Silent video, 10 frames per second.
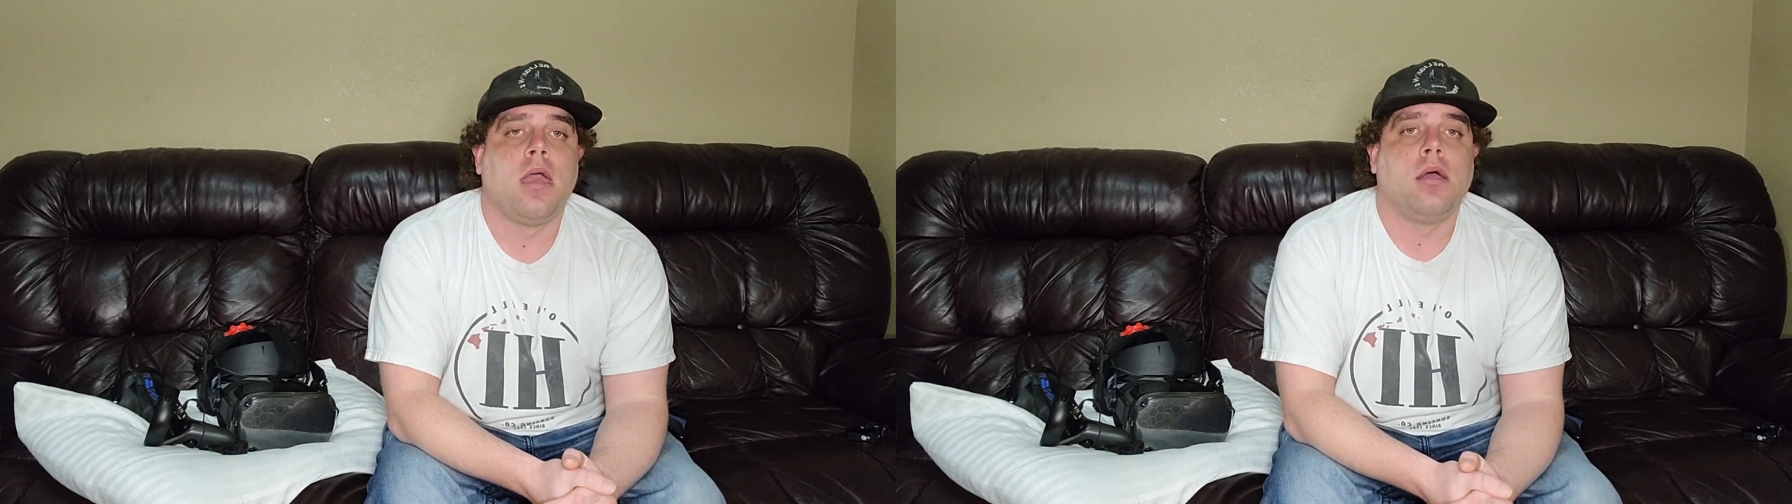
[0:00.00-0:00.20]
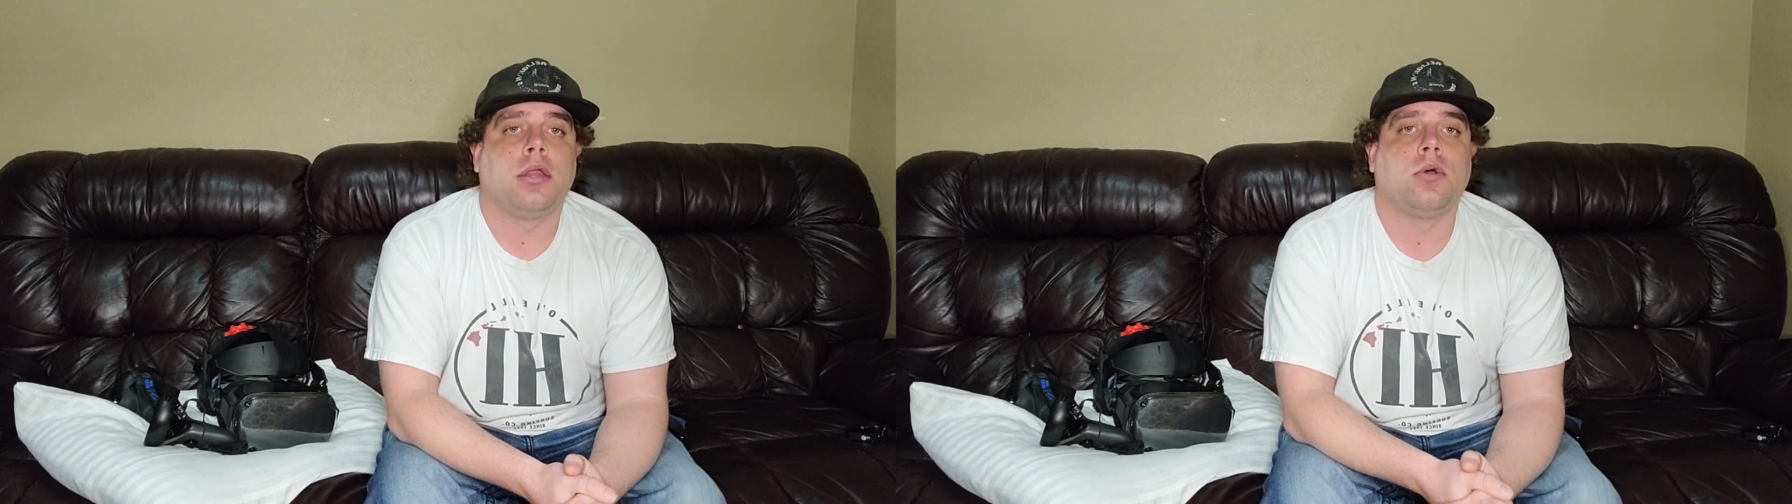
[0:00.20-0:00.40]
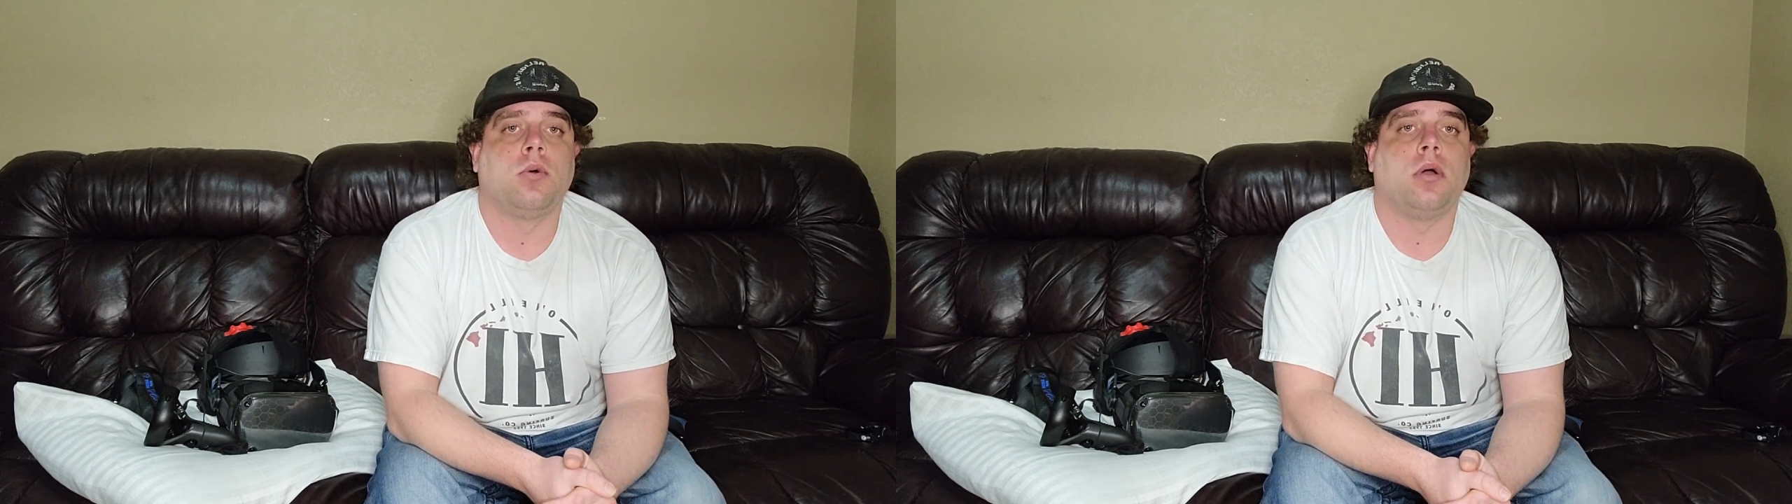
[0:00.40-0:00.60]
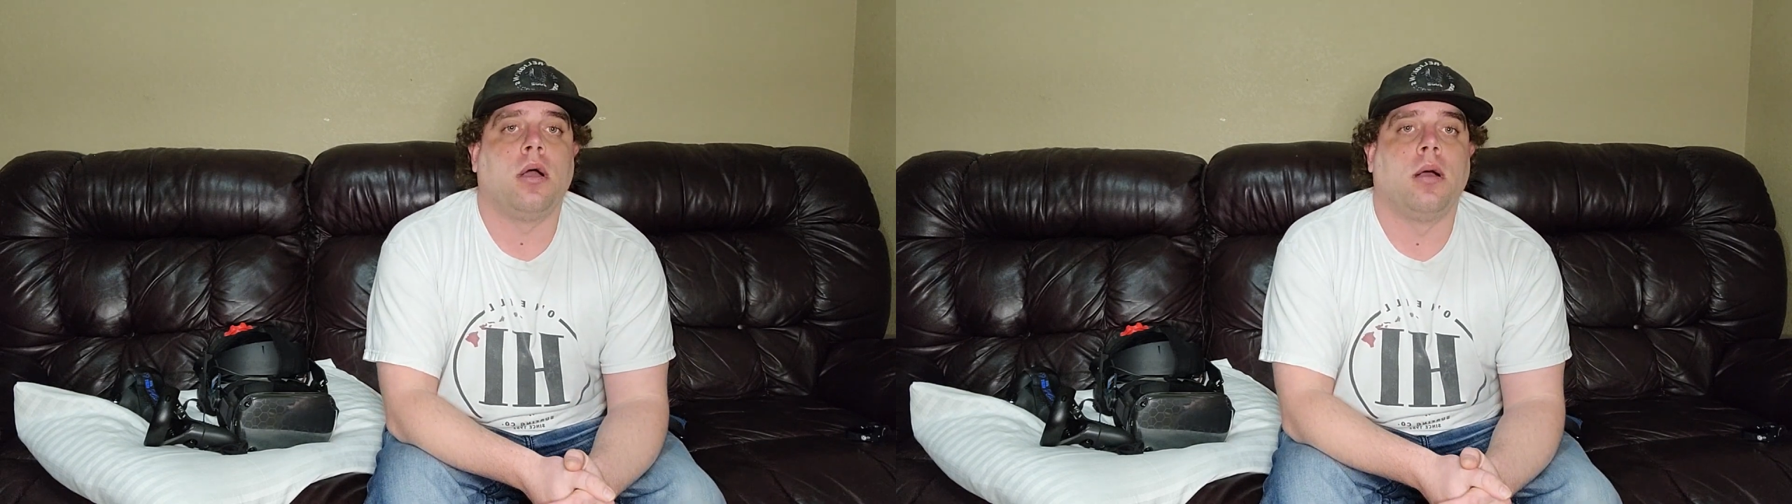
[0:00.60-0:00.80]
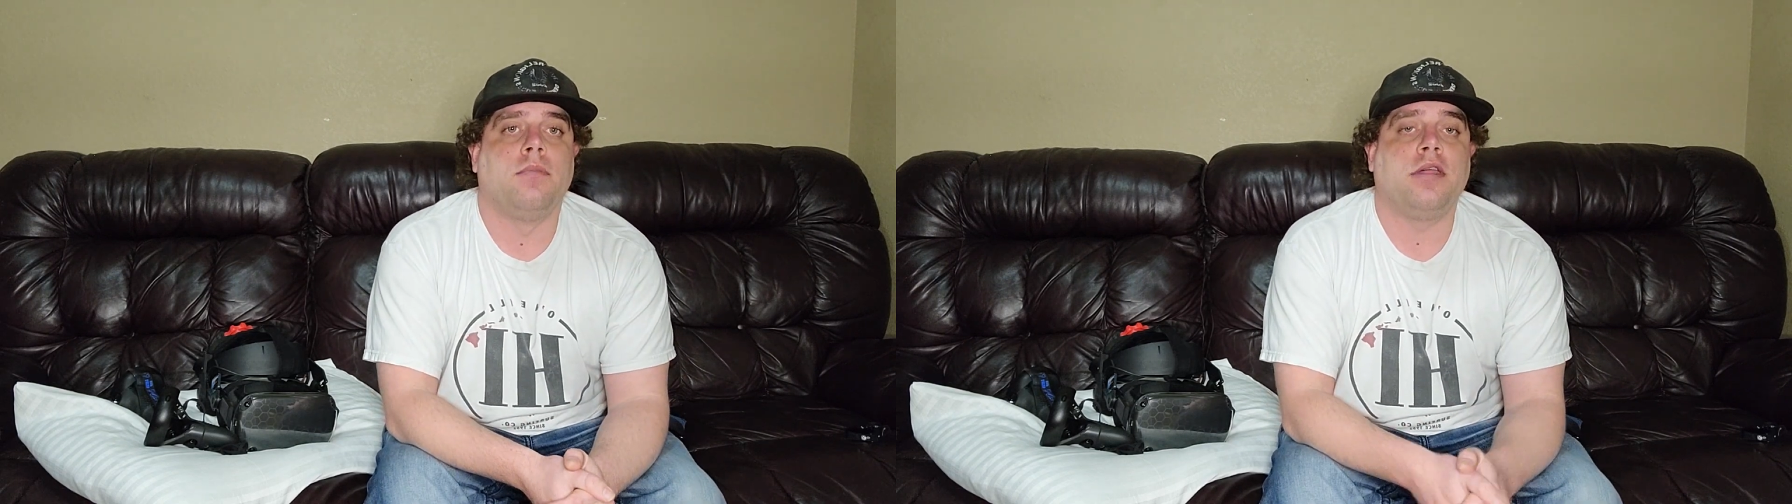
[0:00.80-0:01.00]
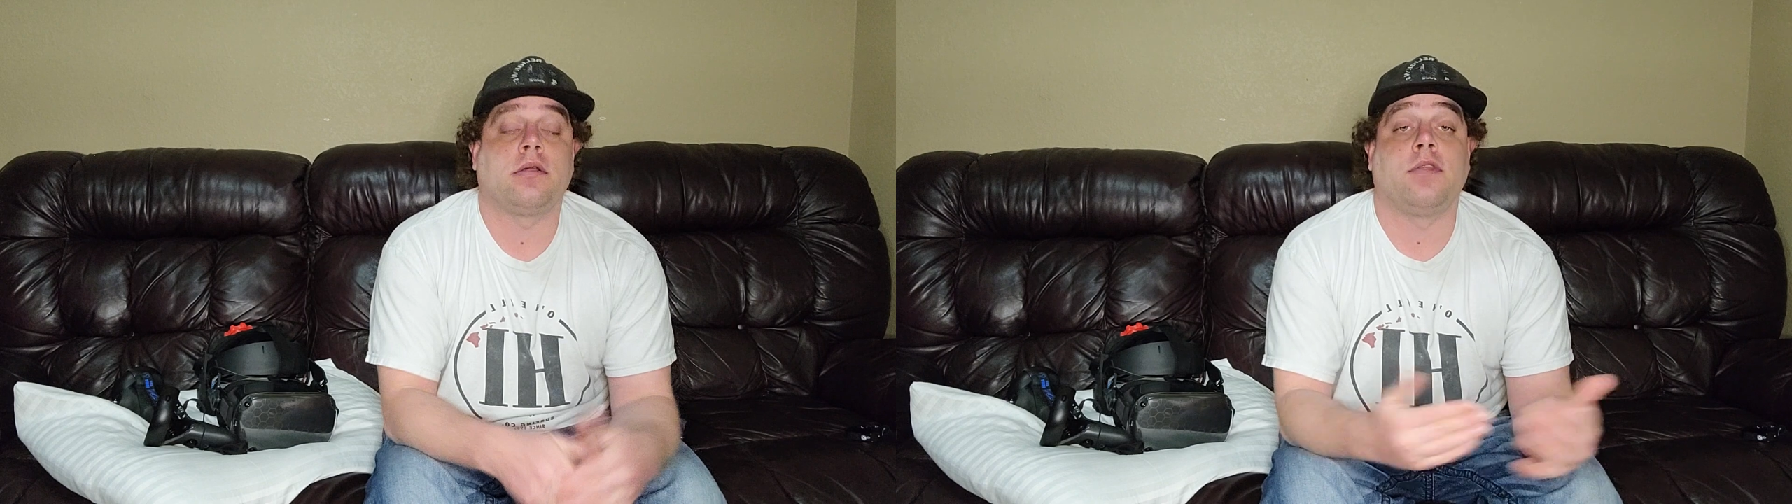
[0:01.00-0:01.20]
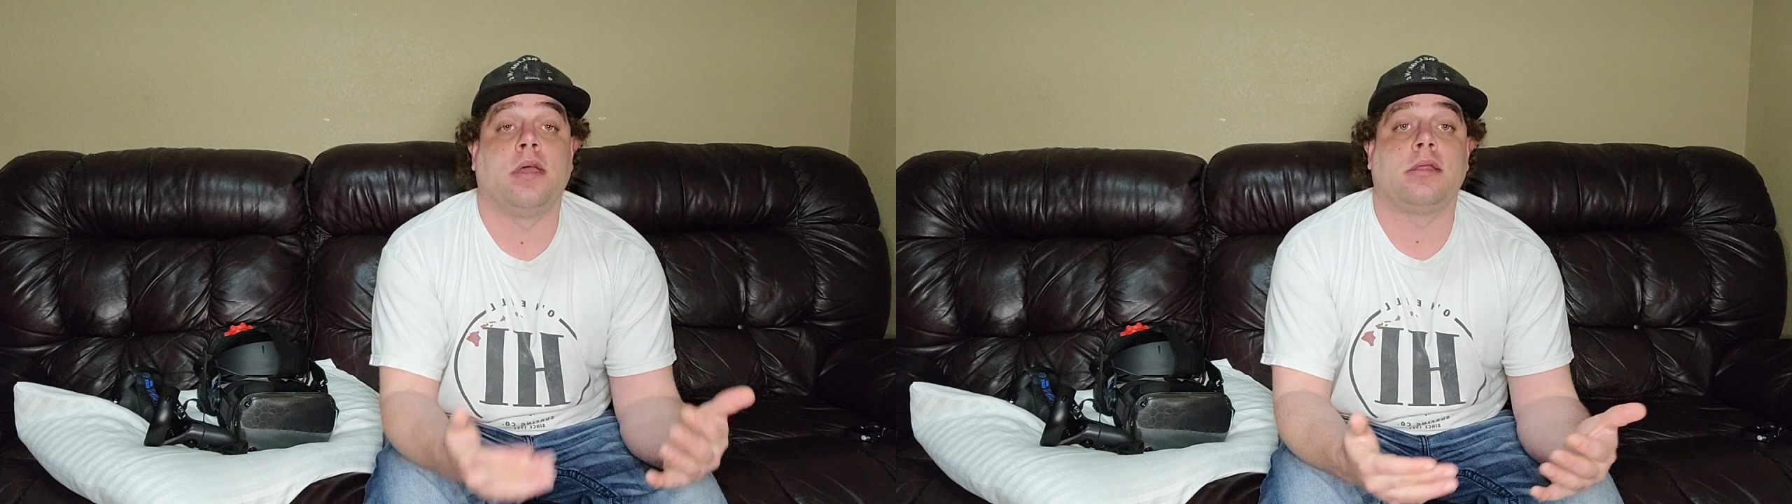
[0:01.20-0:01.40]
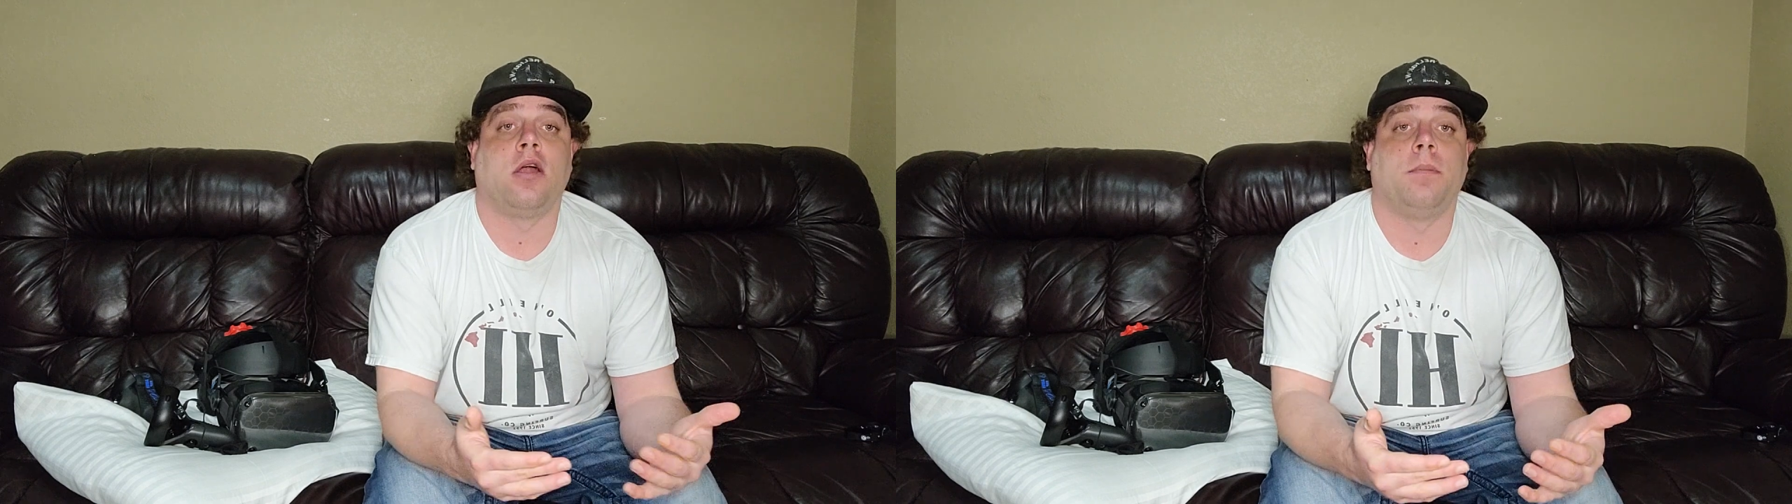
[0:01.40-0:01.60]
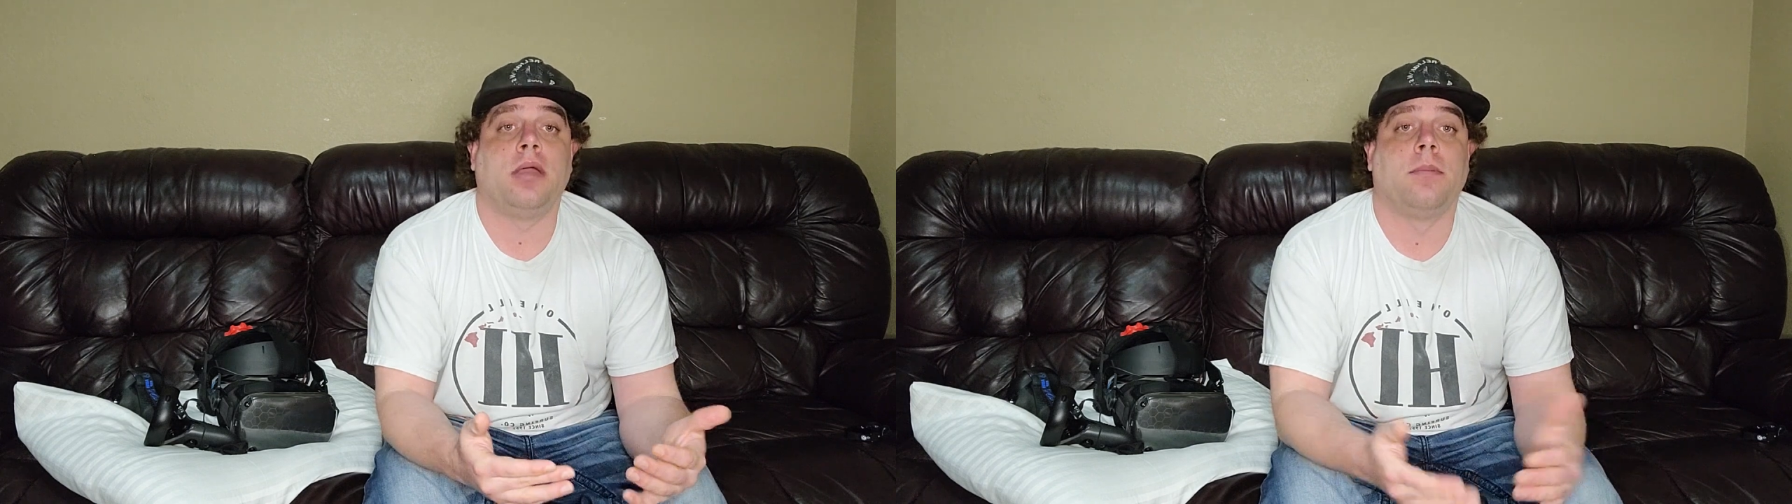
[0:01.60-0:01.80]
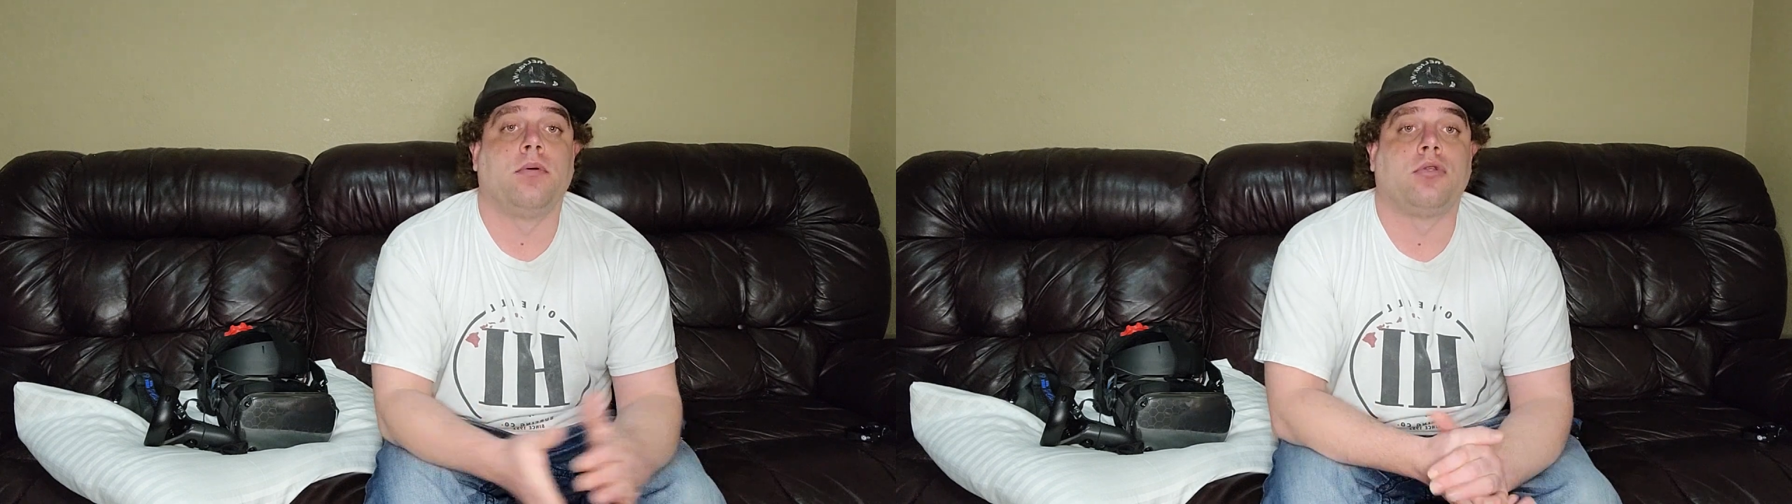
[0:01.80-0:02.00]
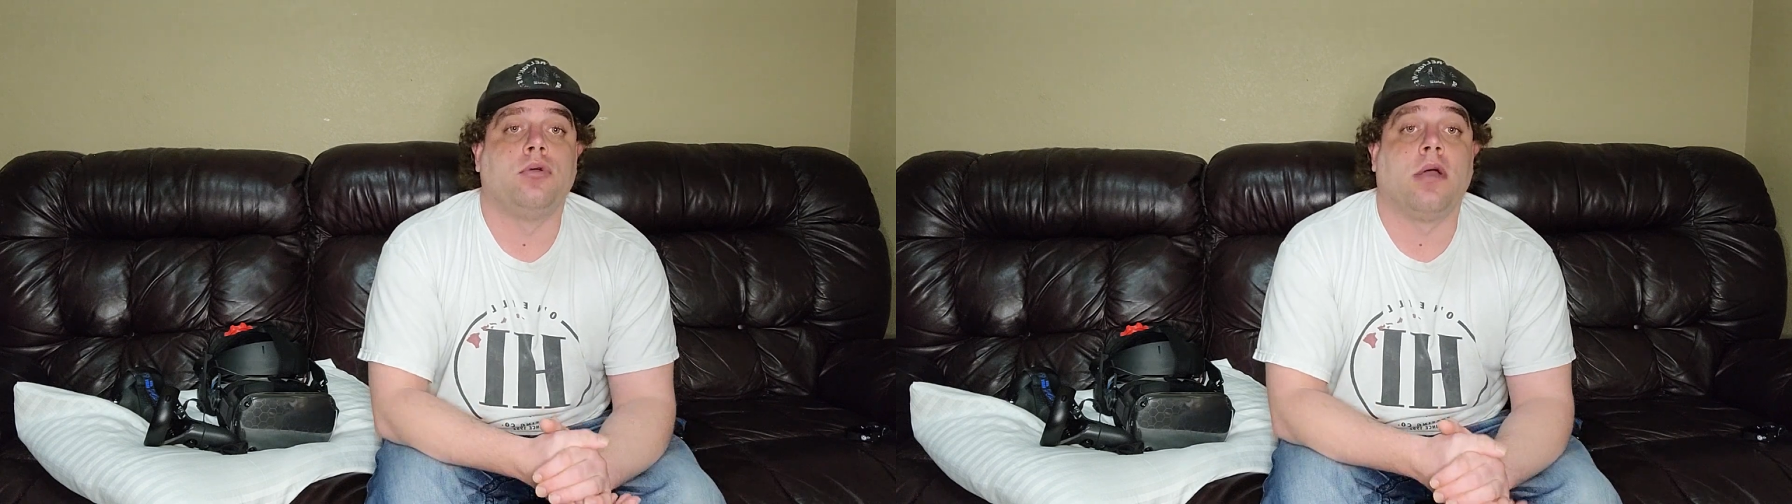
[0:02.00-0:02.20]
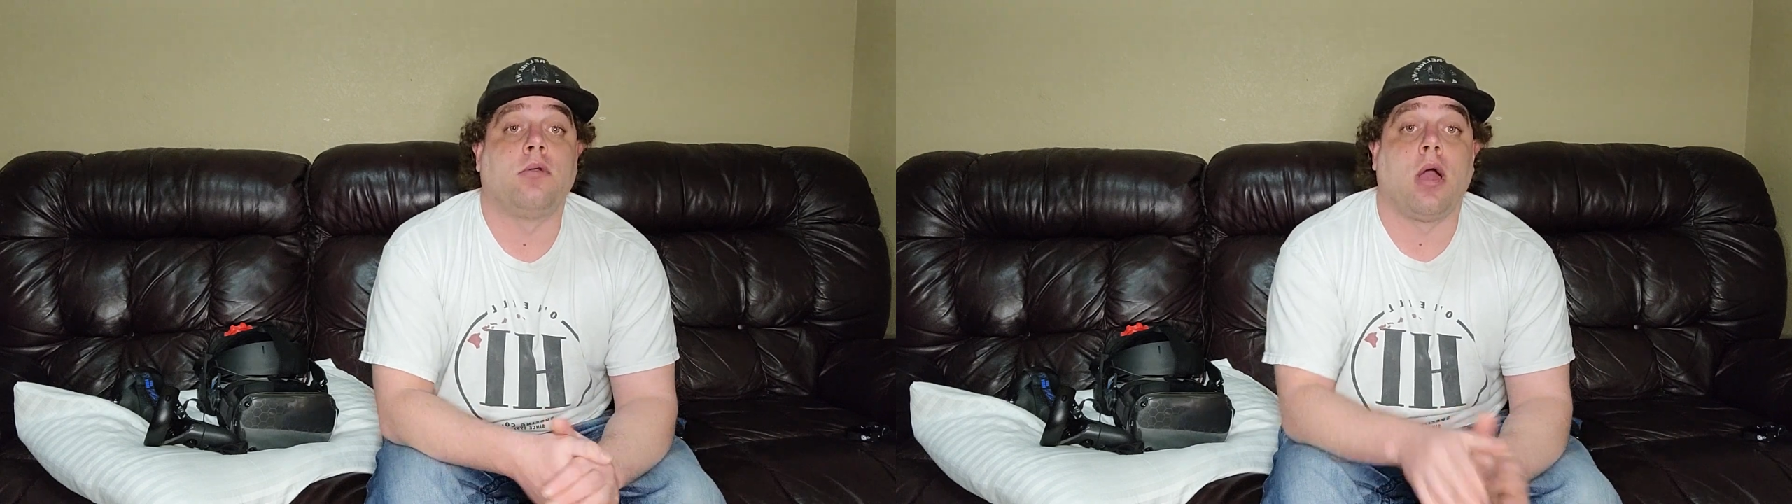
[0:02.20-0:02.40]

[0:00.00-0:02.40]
So these are things that I'll be able to,